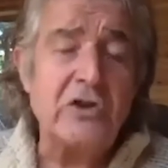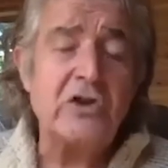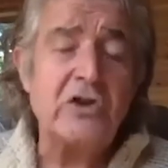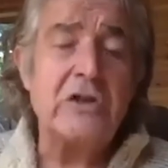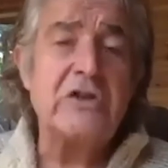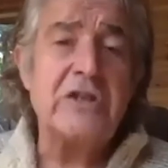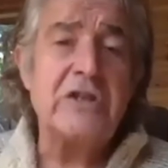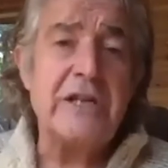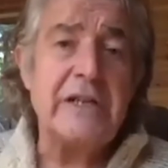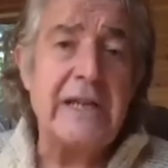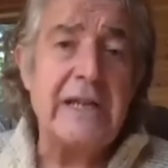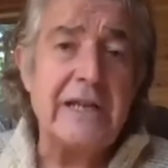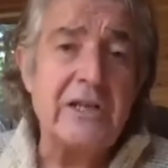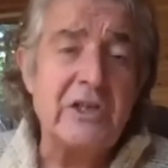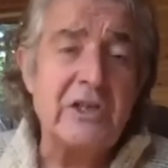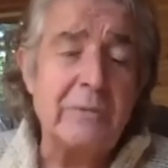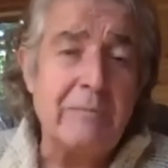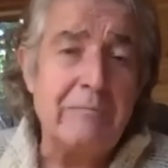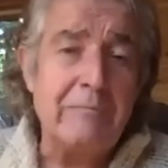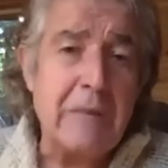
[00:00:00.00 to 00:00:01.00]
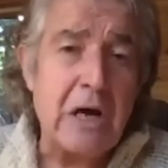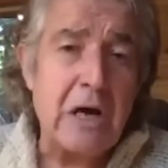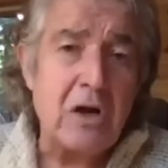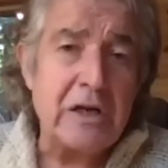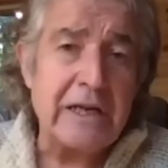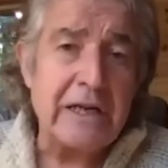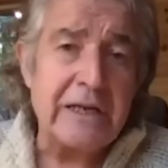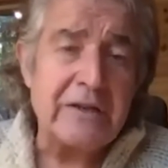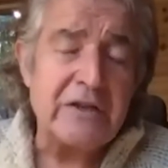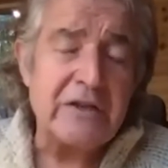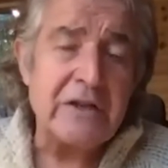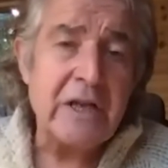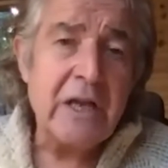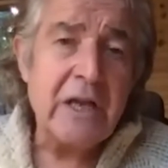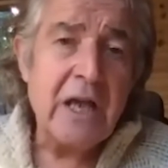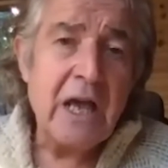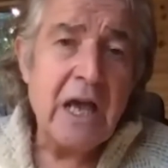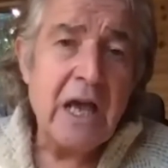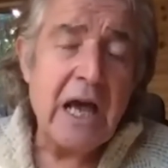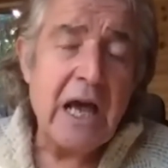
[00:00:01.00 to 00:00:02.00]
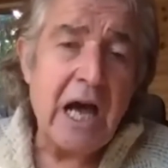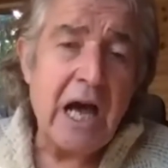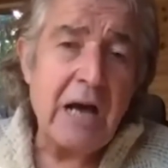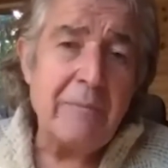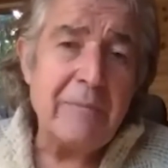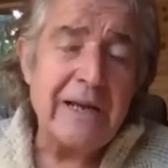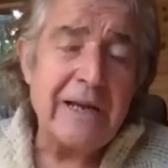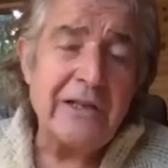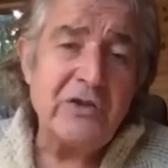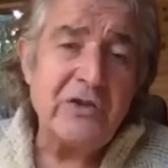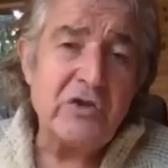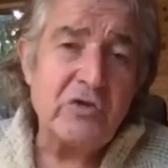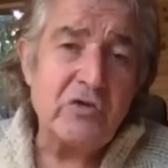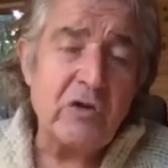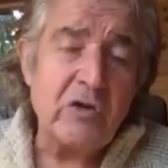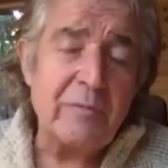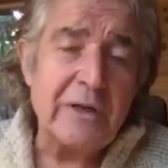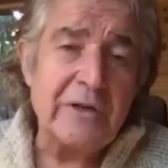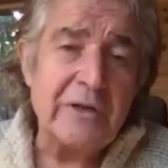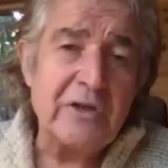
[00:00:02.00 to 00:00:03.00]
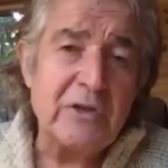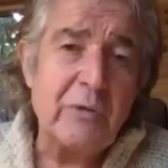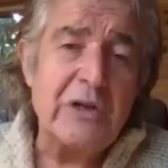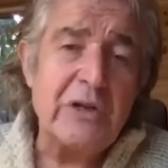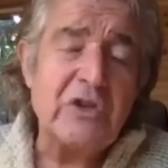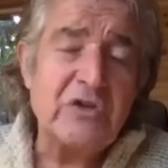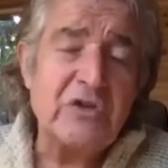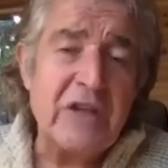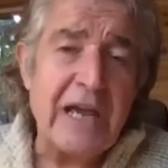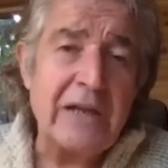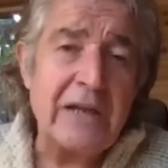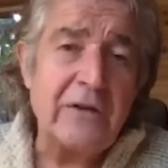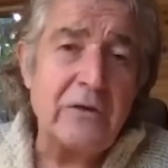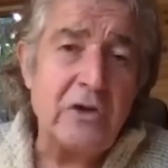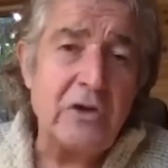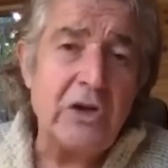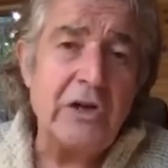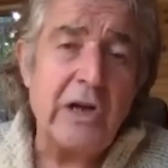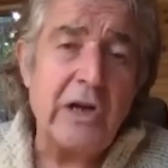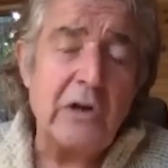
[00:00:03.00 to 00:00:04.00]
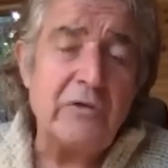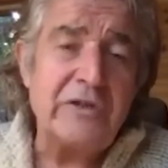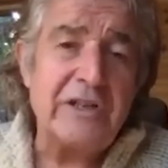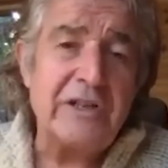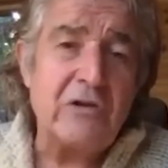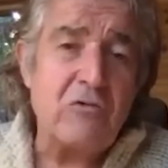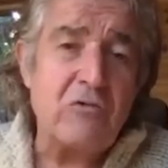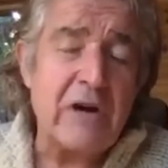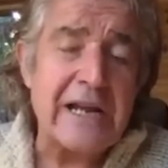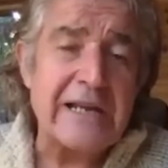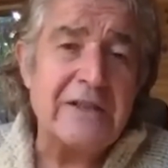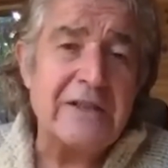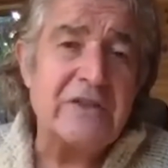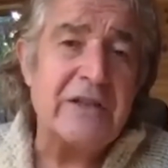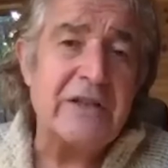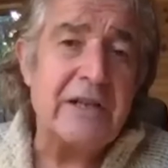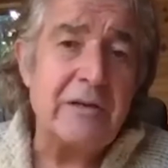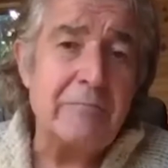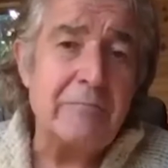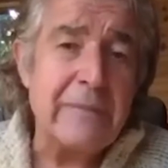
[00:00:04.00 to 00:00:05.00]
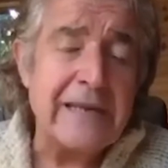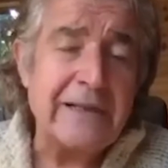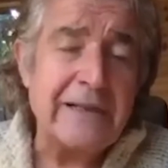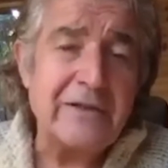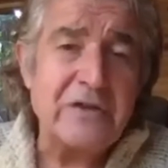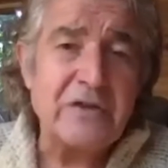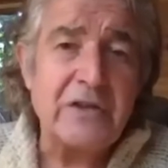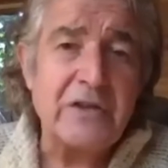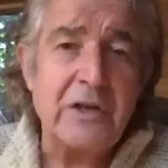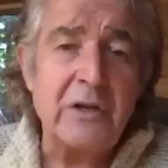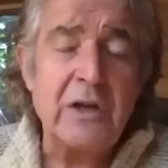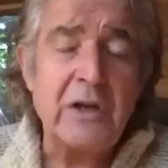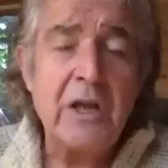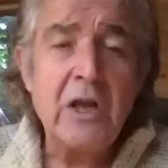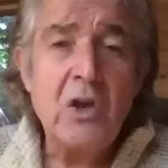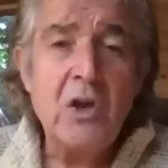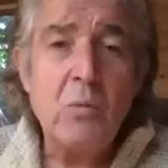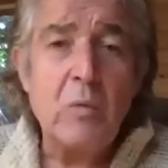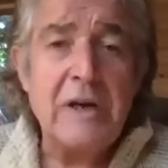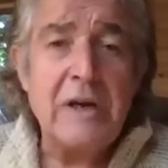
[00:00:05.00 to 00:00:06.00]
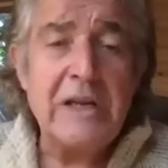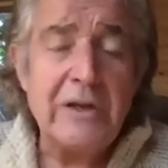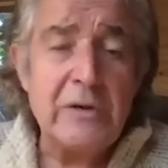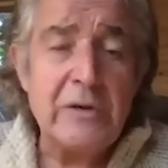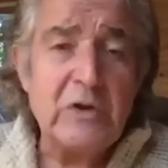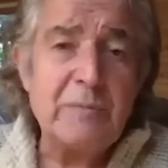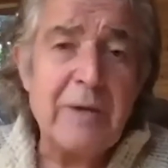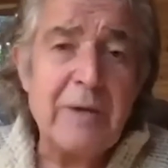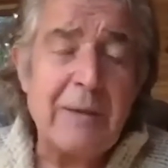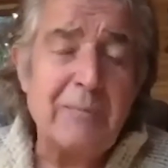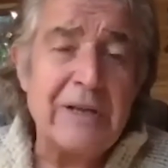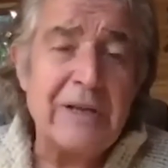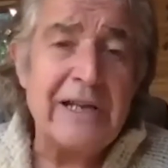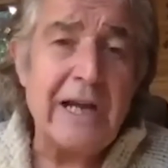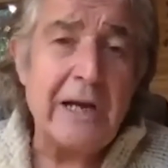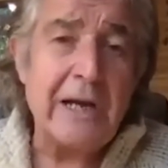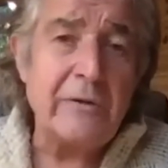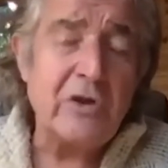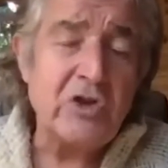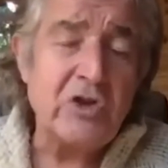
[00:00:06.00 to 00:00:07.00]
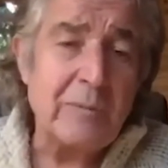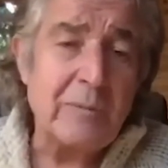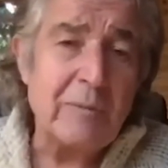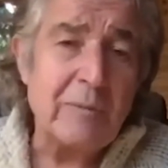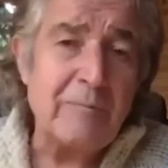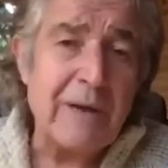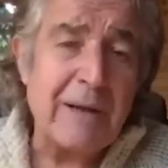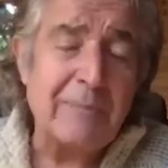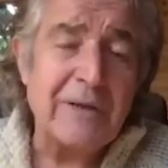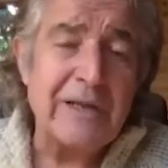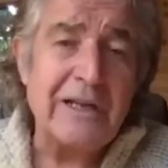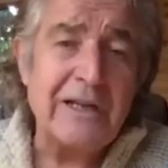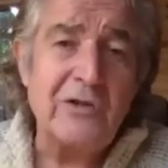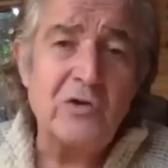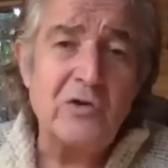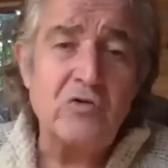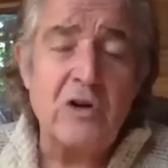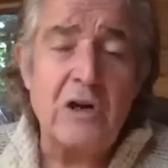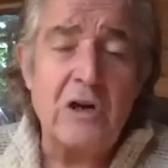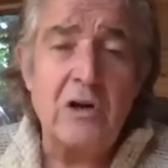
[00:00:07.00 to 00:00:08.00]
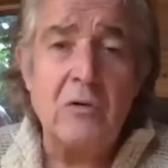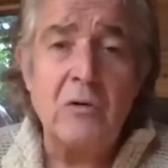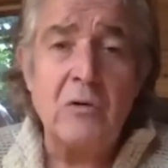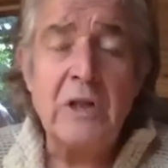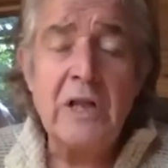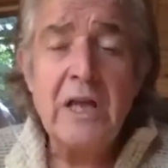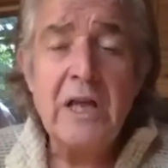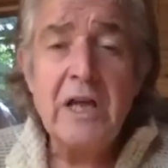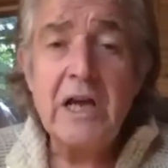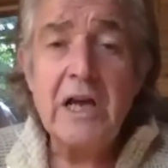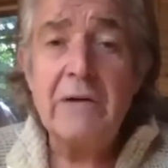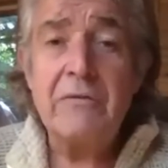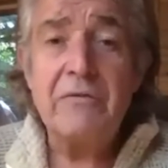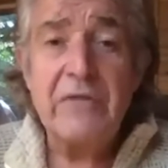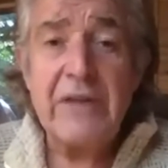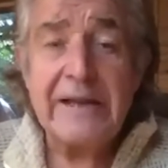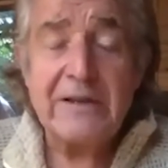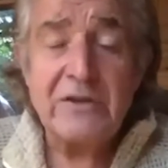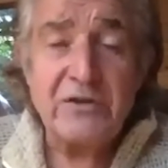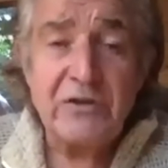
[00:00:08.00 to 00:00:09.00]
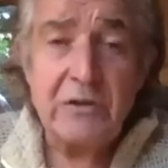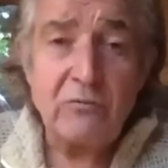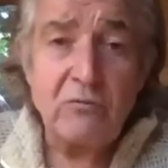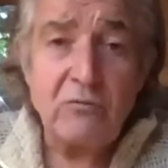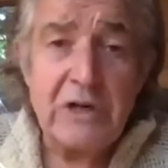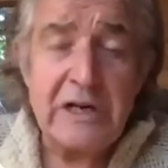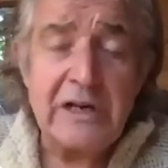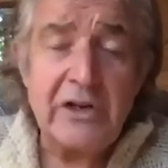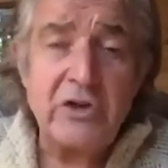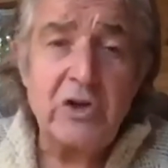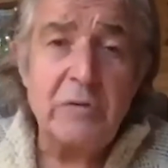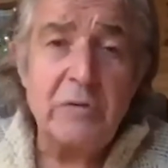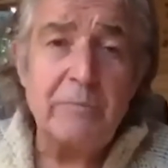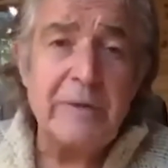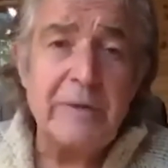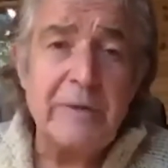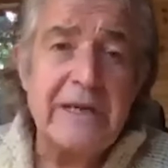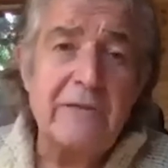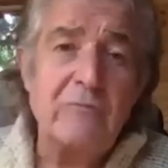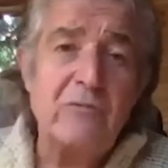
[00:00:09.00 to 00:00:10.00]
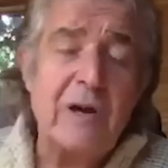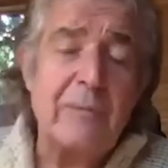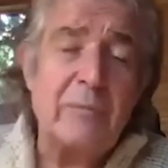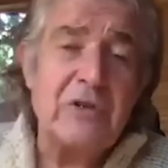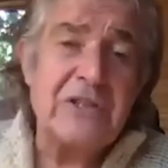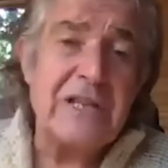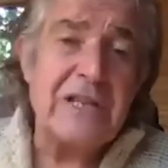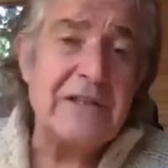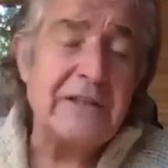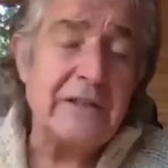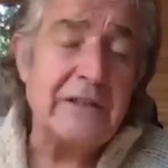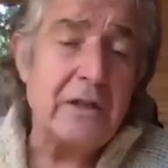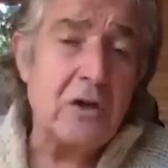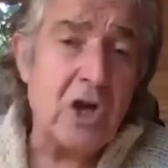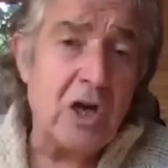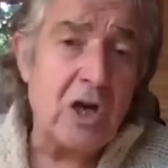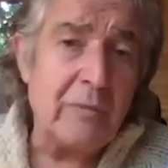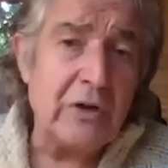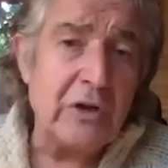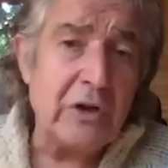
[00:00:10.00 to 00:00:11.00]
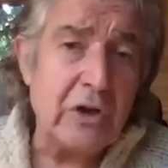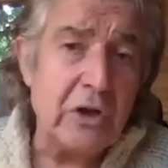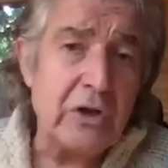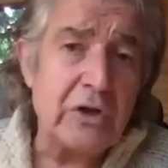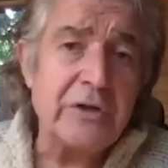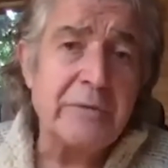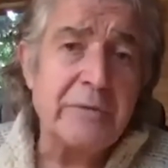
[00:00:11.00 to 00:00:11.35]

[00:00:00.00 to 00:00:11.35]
turn it into a market instrument, which then, degrades it and means that we lose public ownership and public control of things that really should be representing the common good.